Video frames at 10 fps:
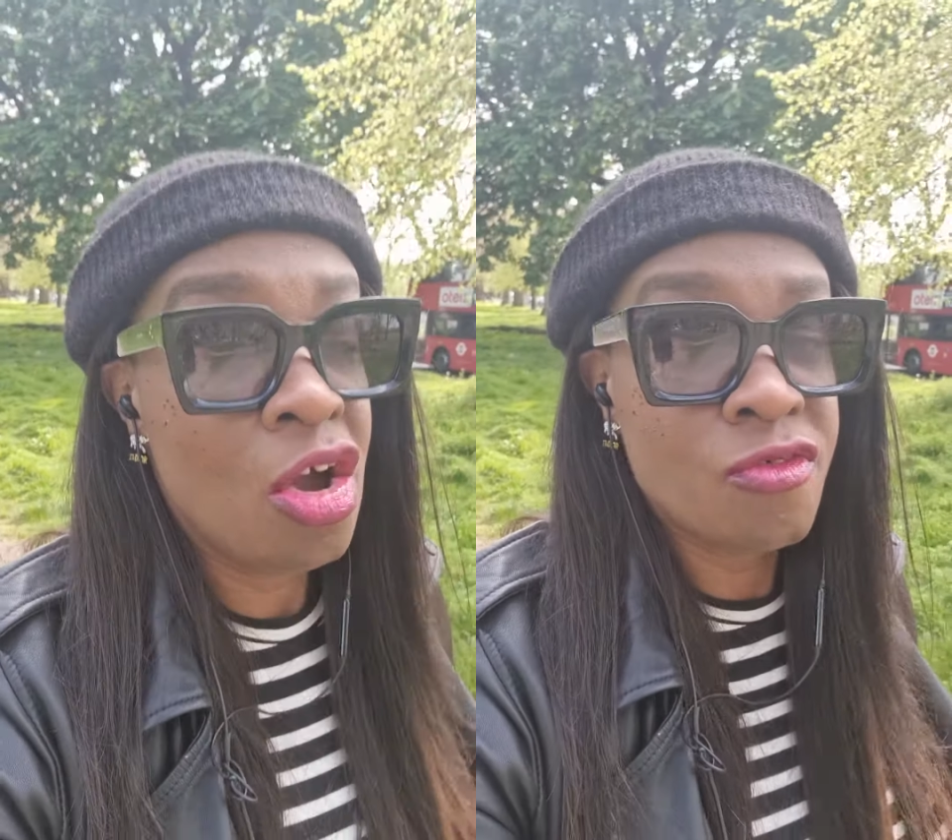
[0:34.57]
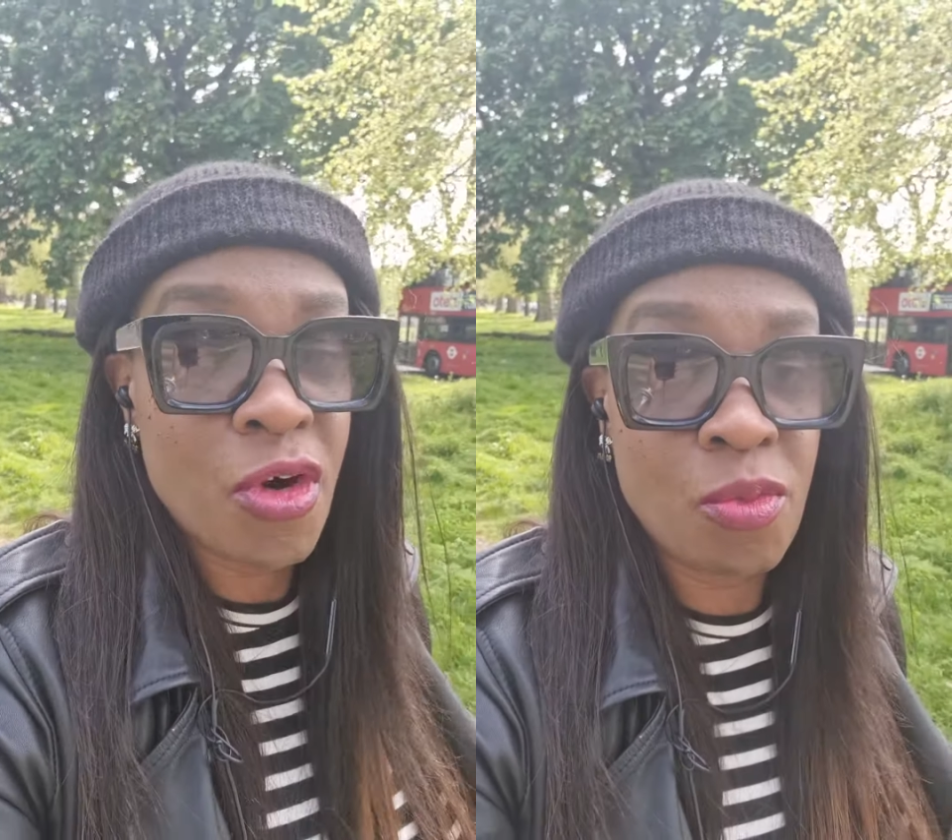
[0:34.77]

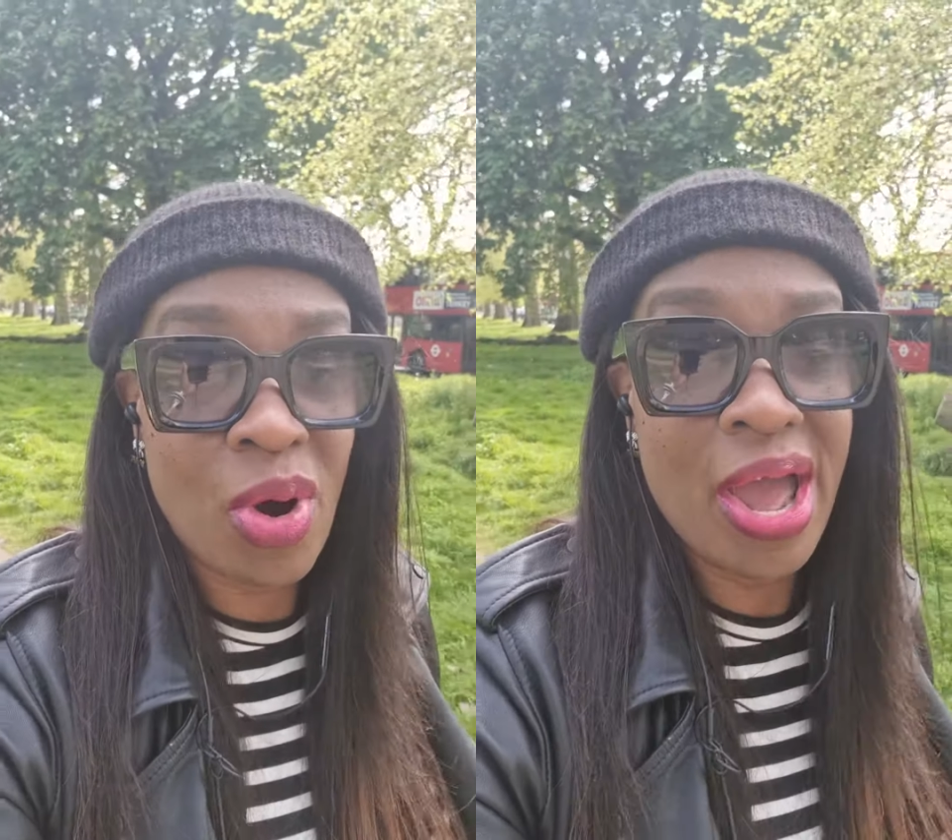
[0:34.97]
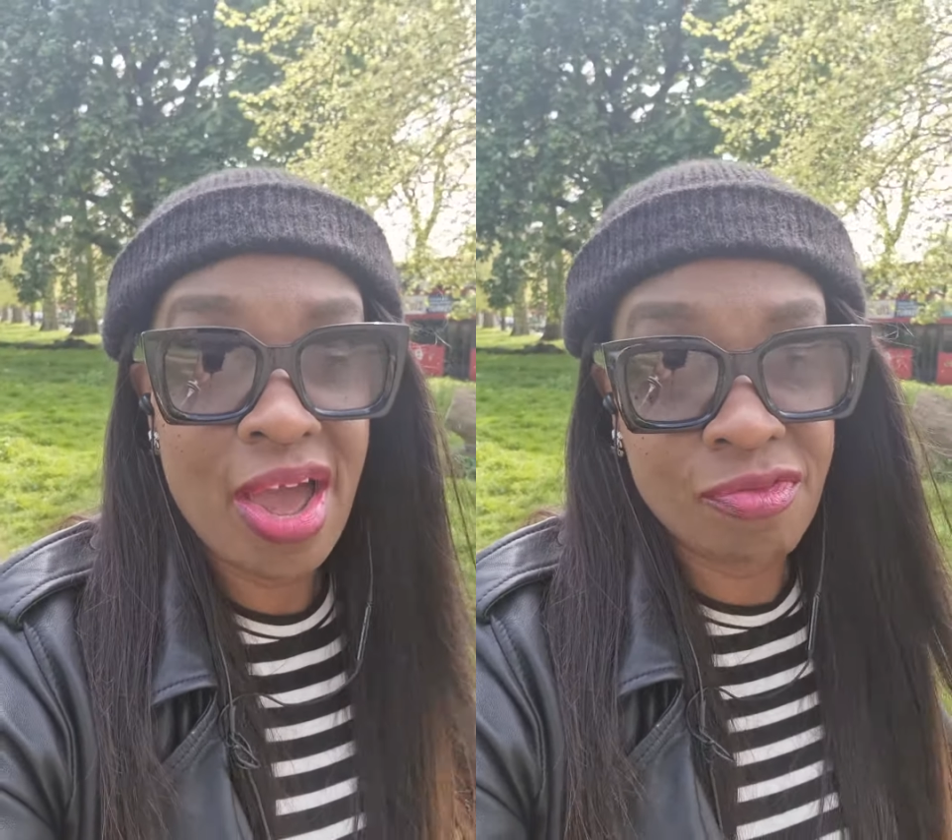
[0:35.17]
from
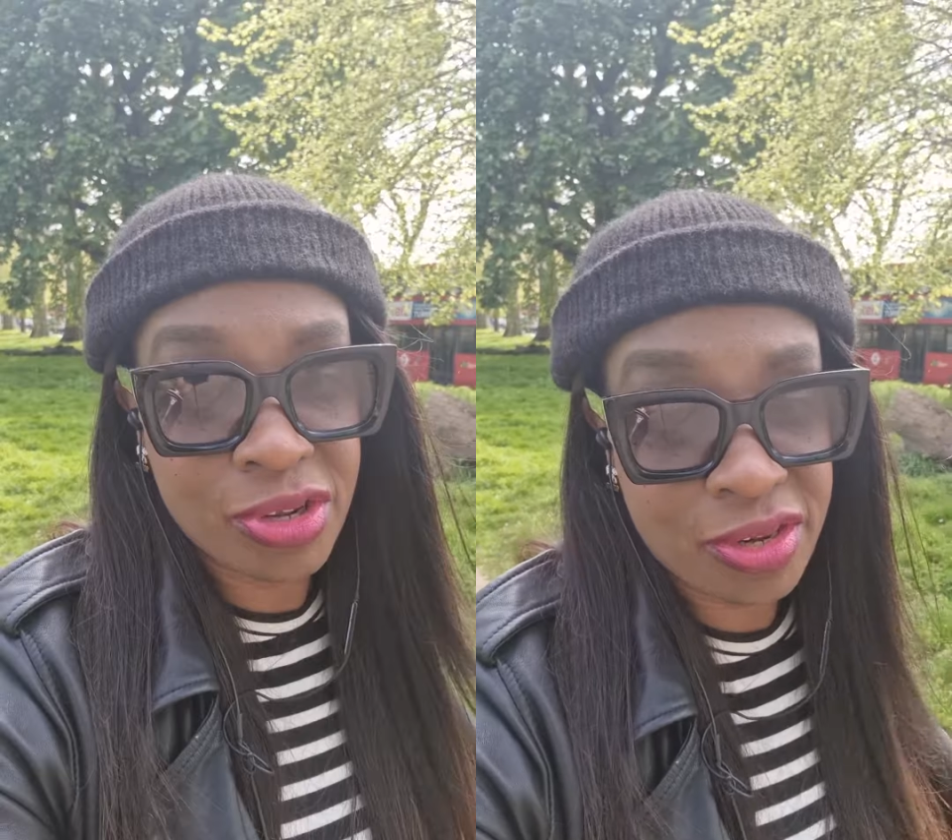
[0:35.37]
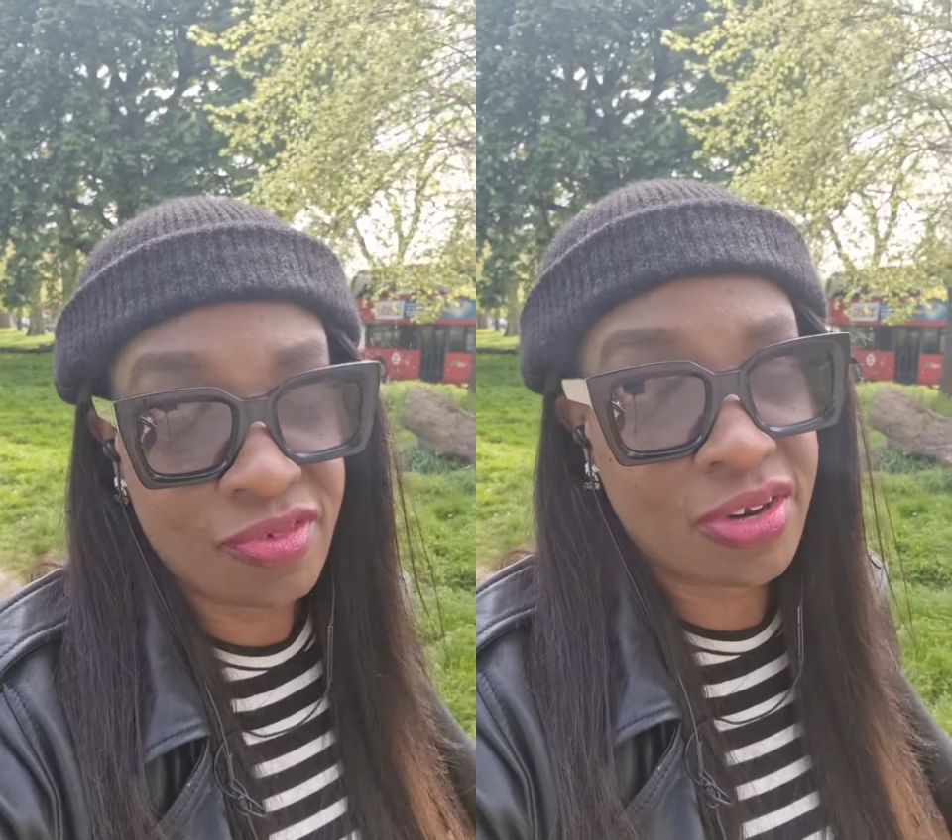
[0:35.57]
whatever
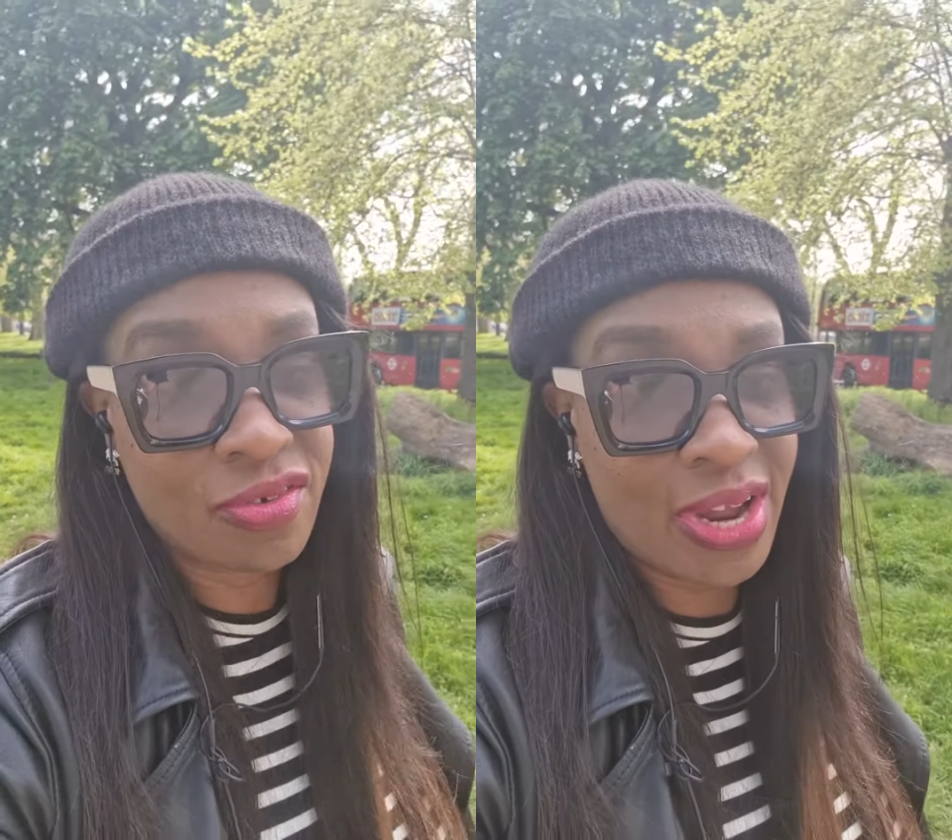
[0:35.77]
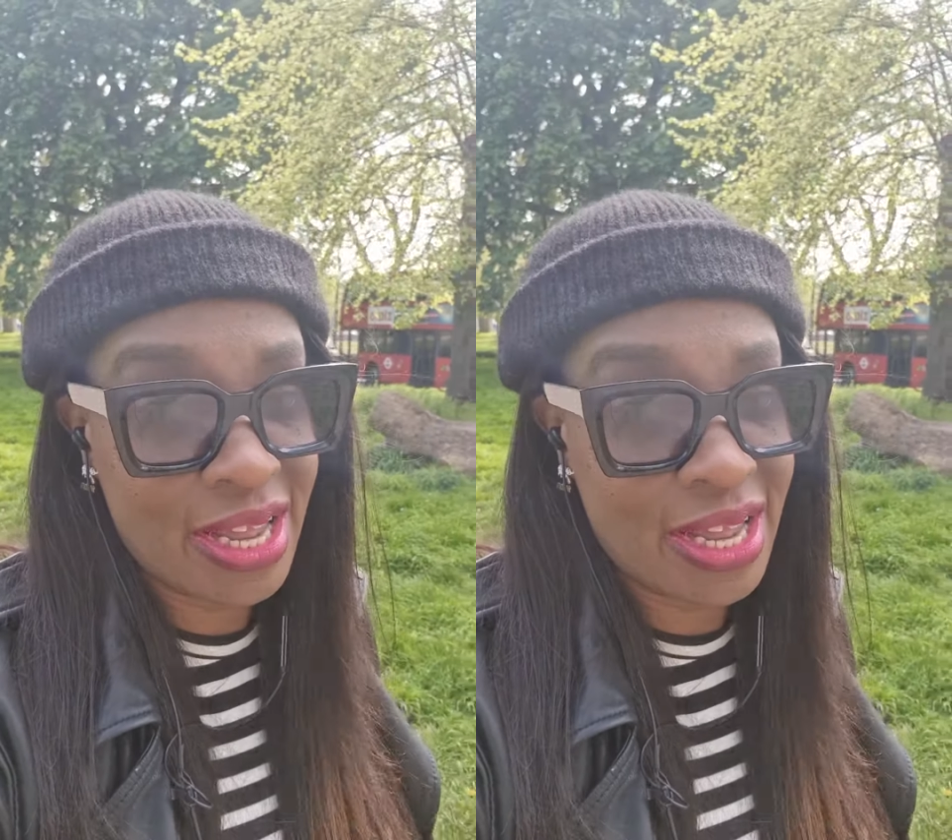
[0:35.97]
the regret